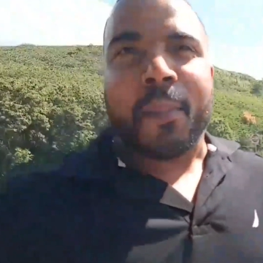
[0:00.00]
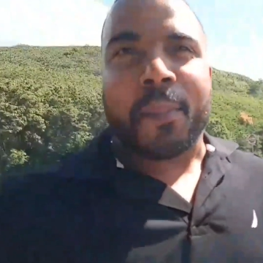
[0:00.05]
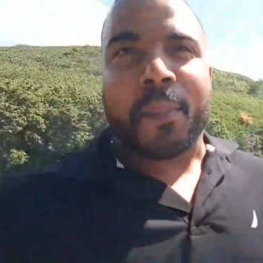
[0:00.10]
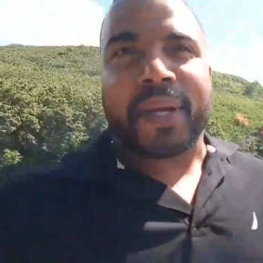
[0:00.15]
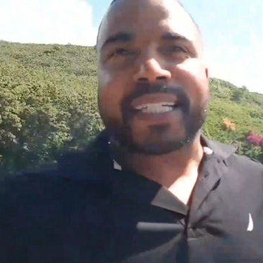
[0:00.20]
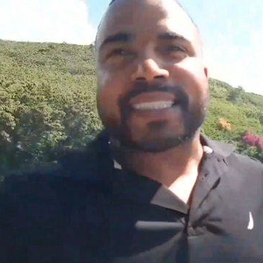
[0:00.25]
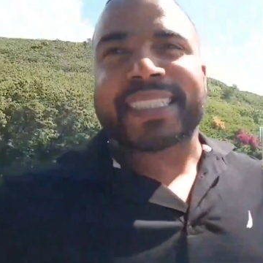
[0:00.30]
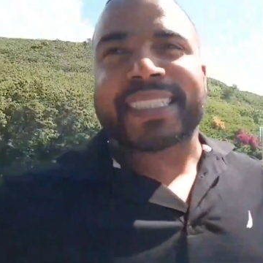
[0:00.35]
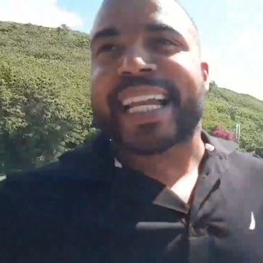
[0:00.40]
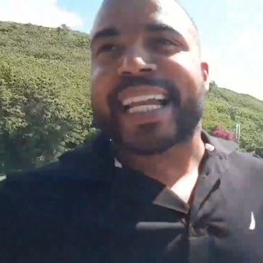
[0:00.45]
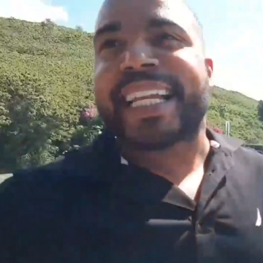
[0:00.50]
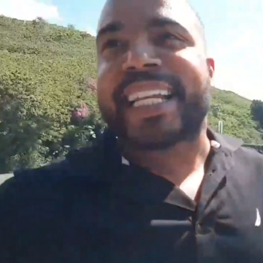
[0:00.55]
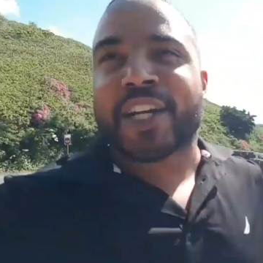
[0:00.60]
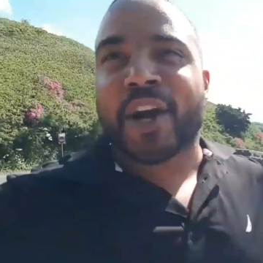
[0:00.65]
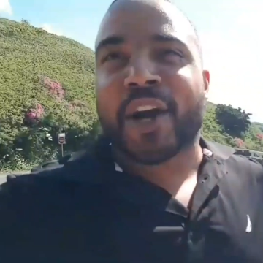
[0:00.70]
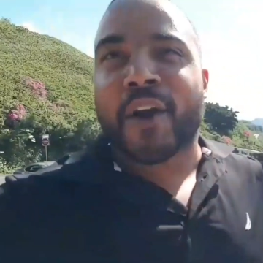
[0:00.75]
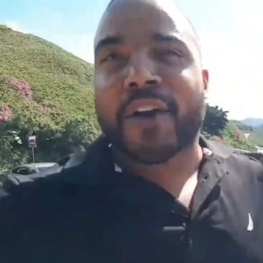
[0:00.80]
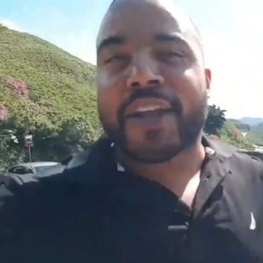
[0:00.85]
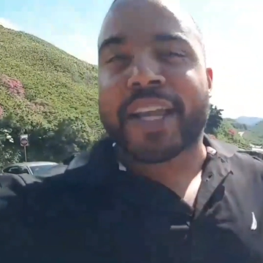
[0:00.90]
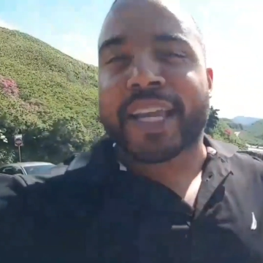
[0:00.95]
because I need to
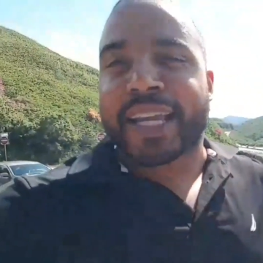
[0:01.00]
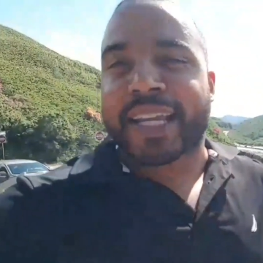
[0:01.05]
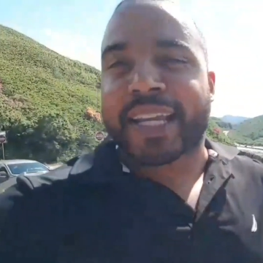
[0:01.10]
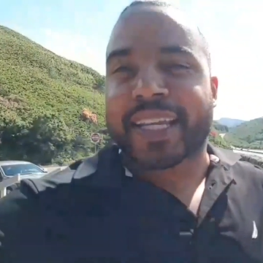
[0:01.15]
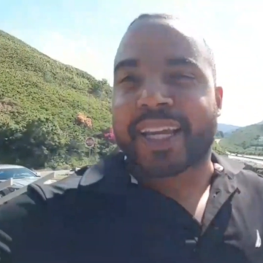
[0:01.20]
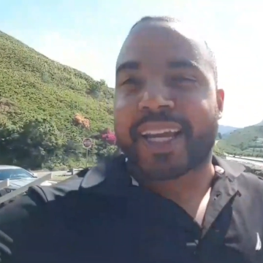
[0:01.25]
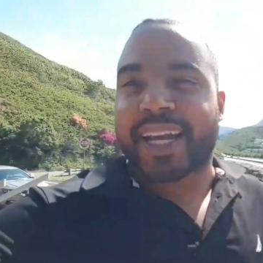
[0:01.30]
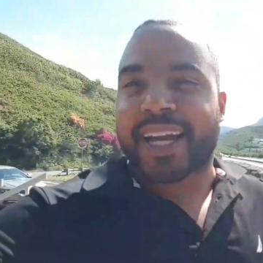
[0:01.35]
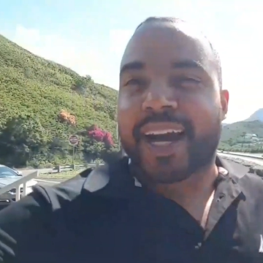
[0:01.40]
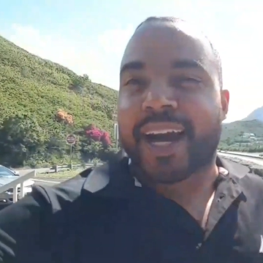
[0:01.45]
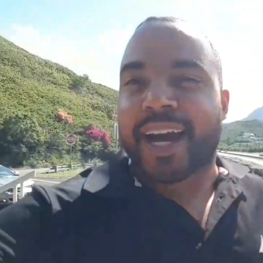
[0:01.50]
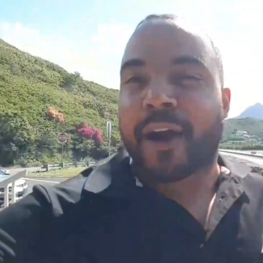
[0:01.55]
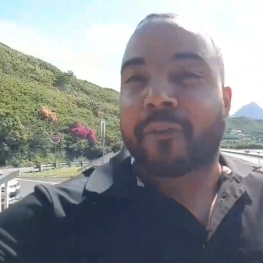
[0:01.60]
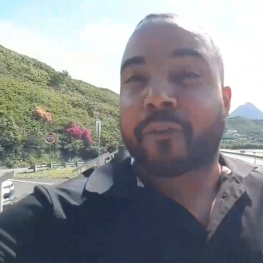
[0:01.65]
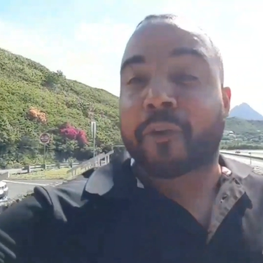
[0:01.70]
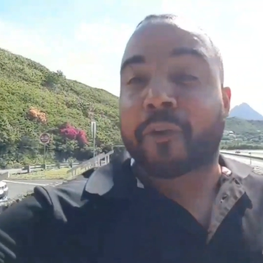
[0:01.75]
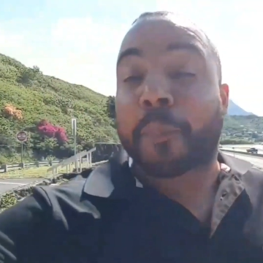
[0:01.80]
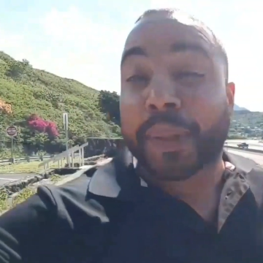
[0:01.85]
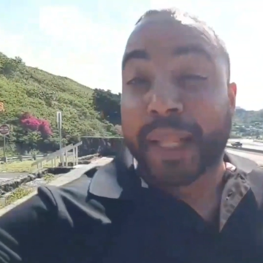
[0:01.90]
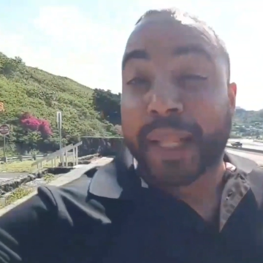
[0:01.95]
go get a
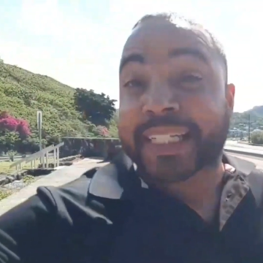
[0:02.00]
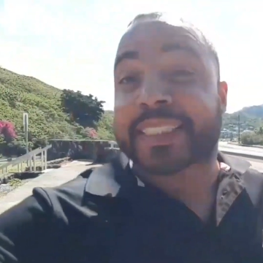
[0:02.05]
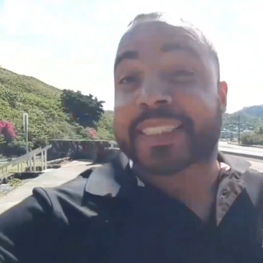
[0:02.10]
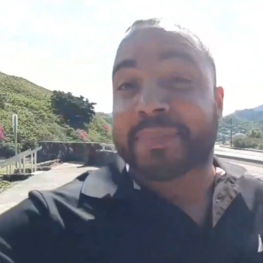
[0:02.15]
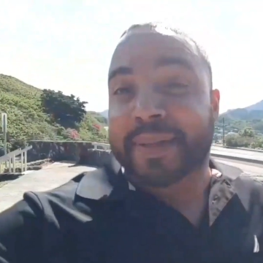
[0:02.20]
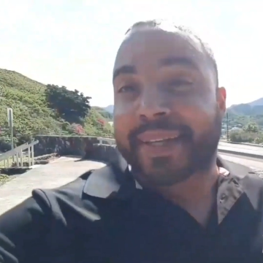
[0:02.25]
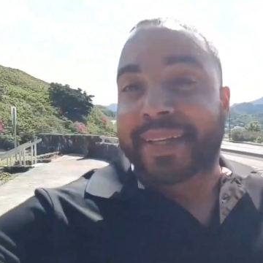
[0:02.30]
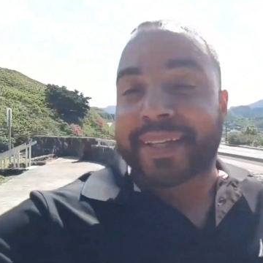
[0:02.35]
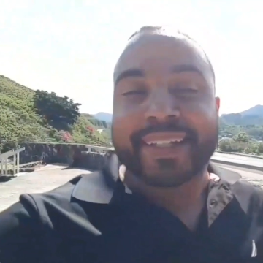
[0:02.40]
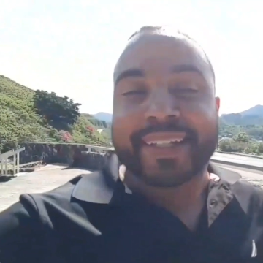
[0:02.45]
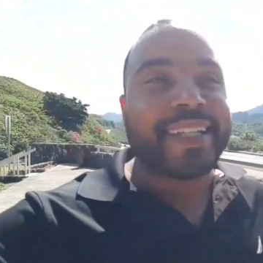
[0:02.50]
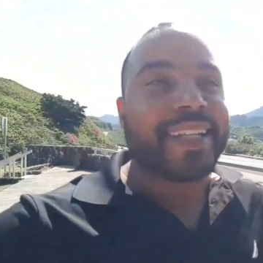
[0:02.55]
replacement.